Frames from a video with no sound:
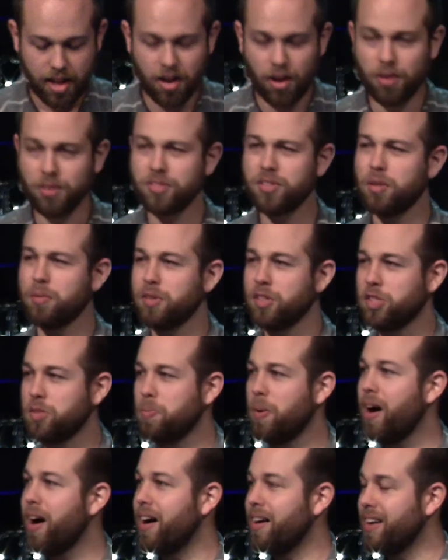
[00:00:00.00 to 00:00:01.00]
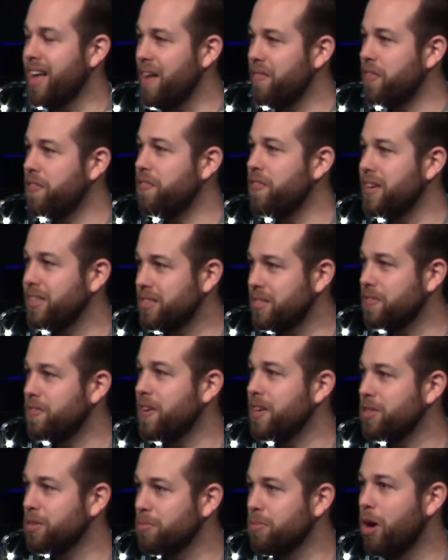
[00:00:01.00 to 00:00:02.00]
And also respond, have a
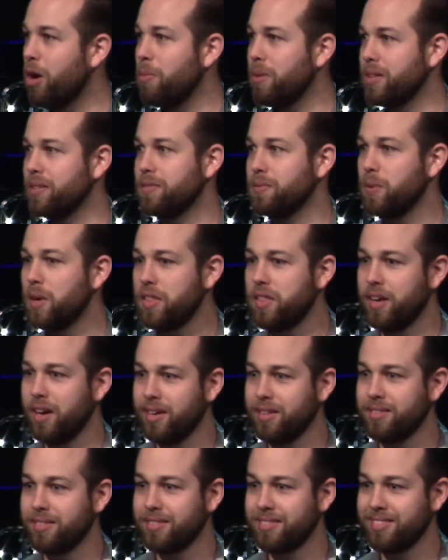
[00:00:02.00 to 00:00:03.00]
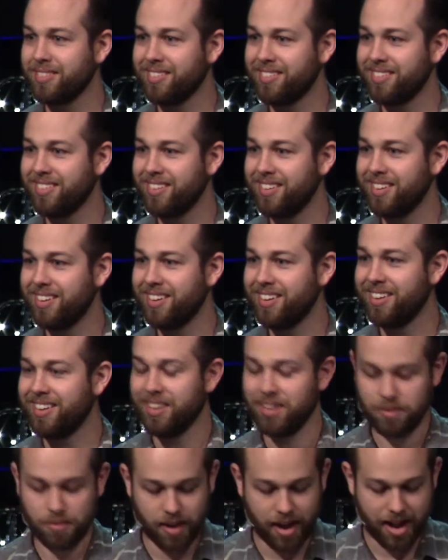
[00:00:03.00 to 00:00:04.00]
face-to-face moment with us,
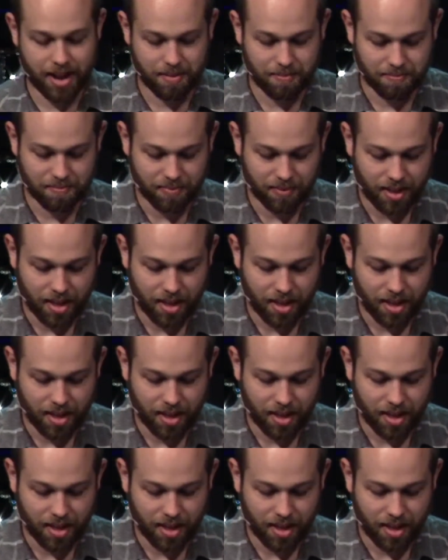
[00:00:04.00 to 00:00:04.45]
right?